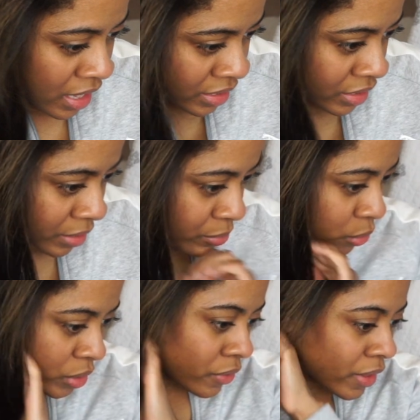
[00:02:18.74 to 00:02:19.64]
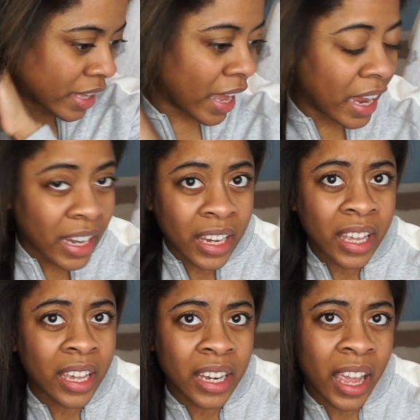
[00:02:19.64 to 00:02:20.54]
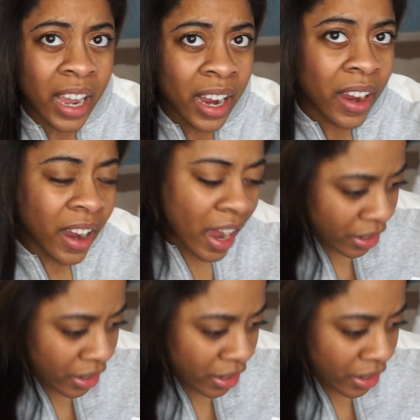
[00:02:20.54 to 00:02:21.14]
some sort of like an Indian hair. I